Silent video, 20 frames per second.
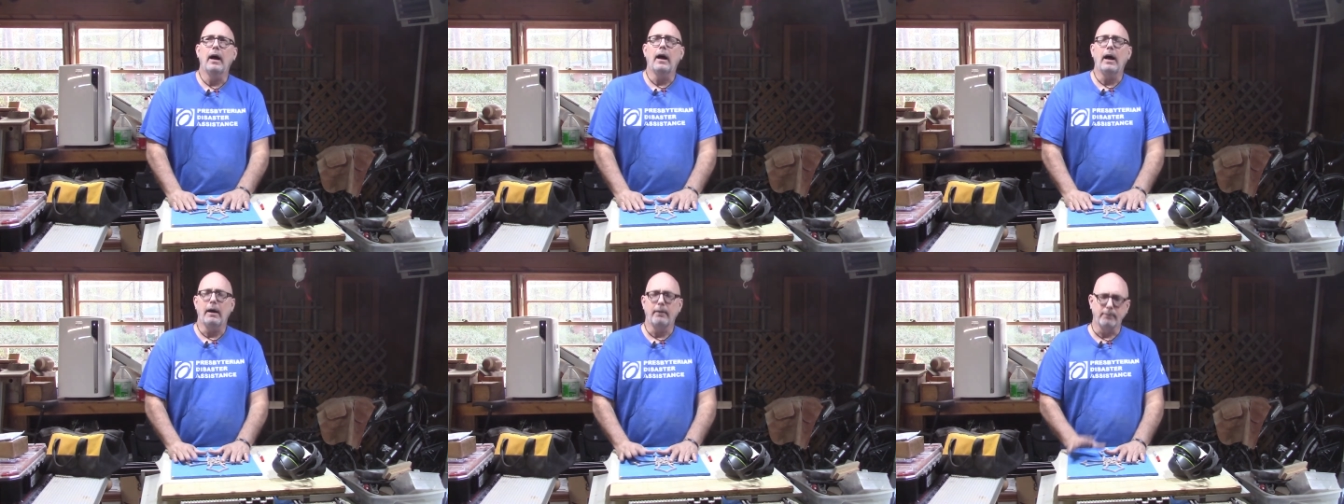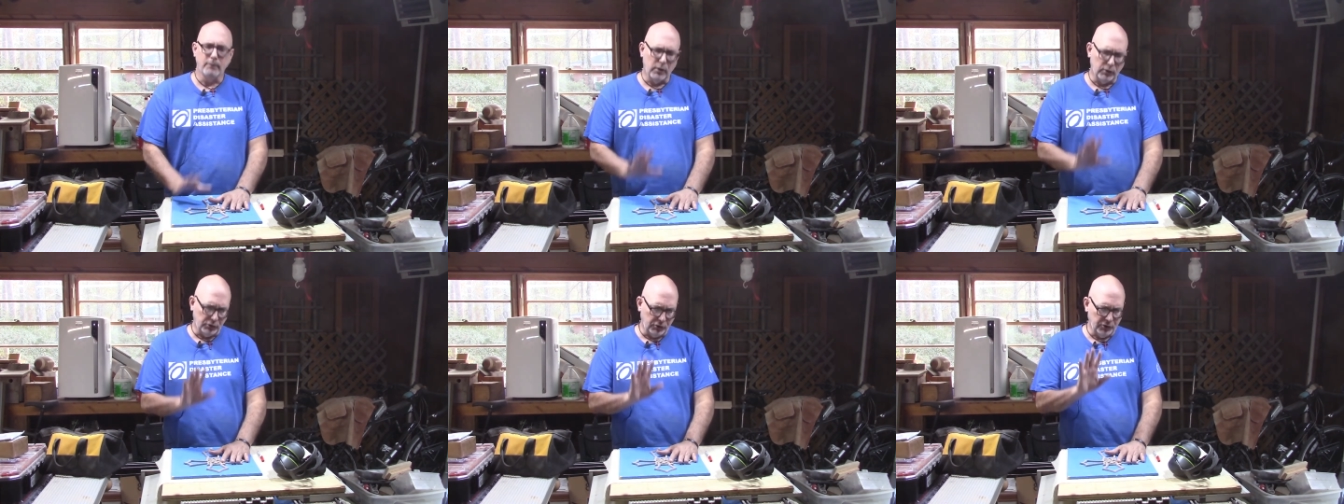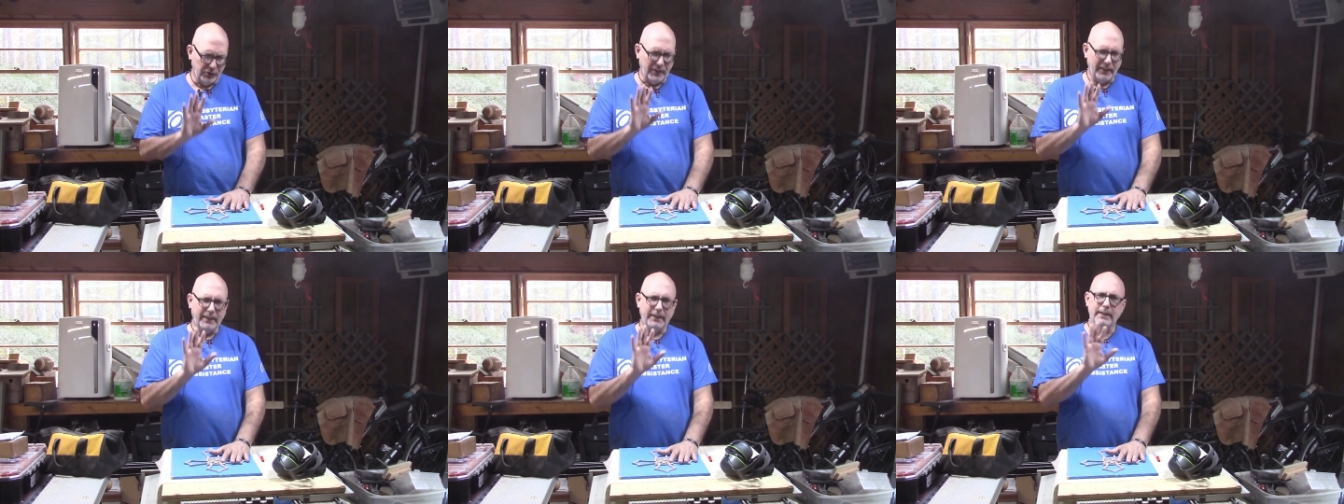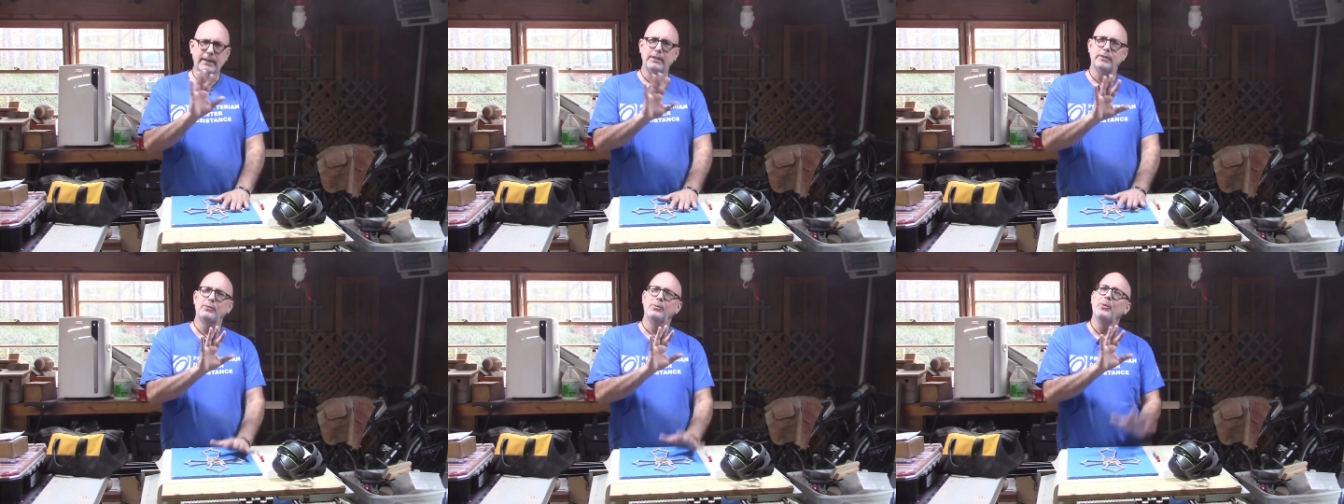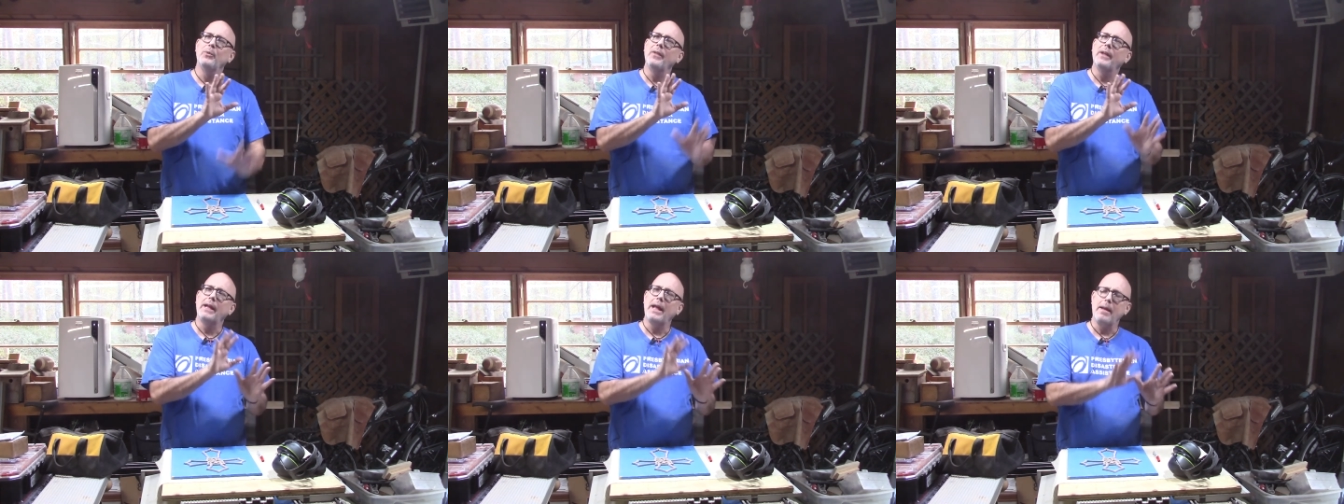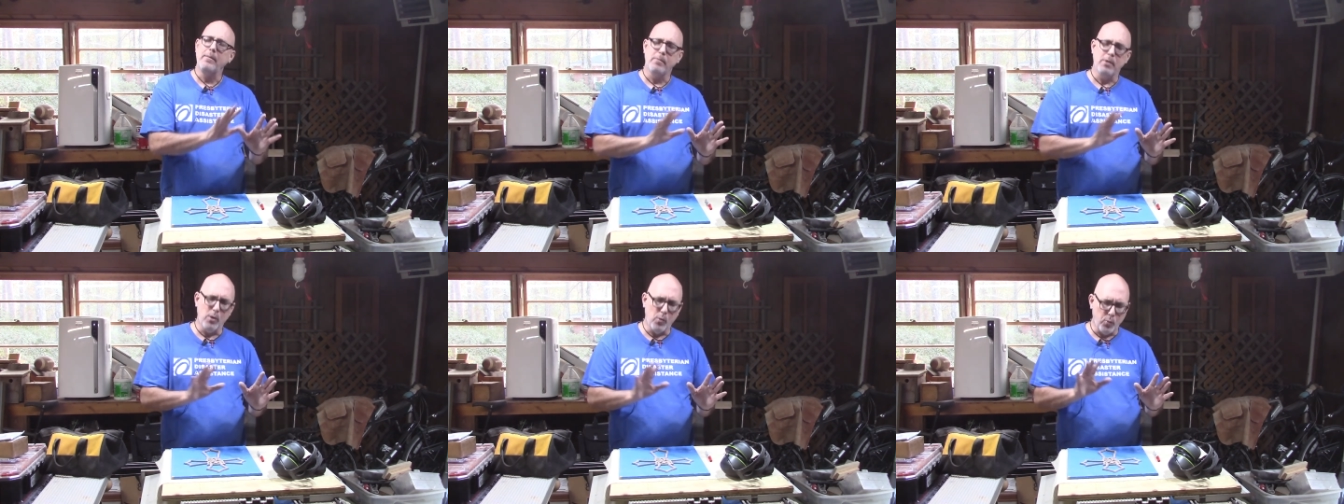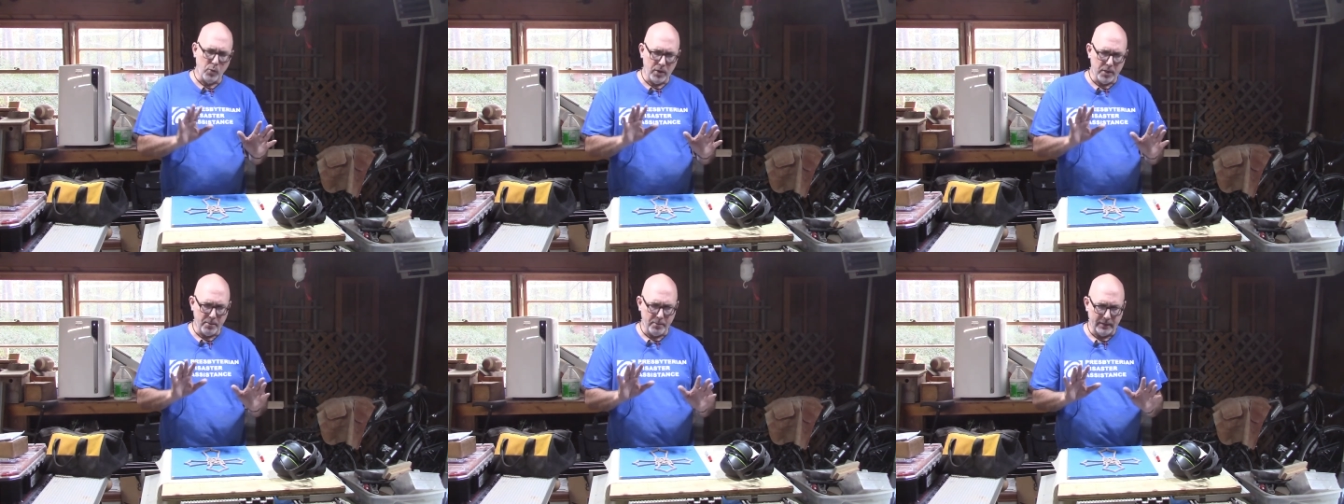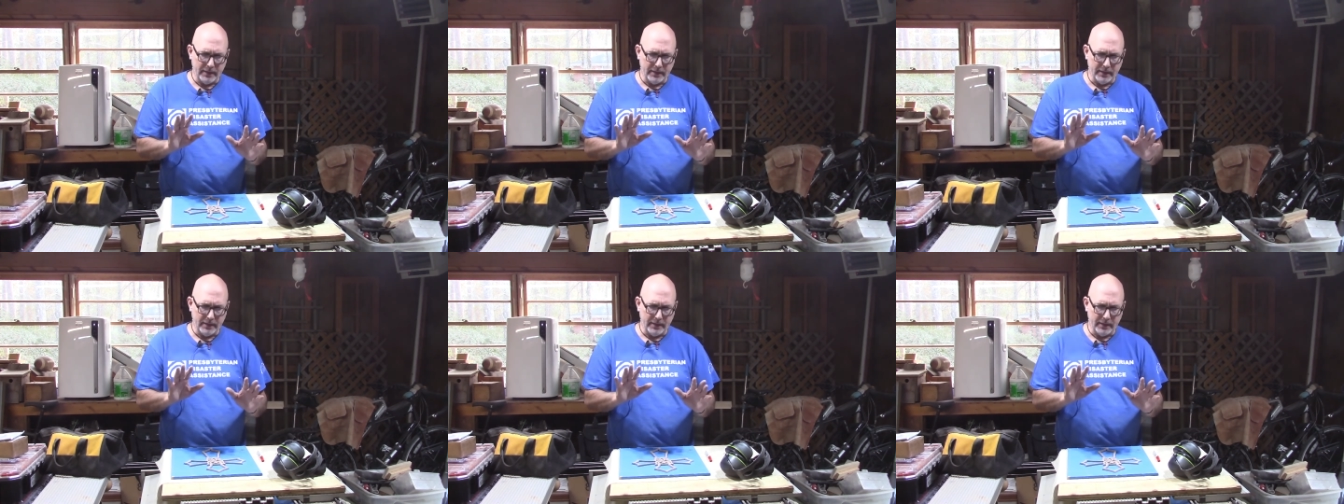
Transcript: I'm not sure that he's the one that came up with it,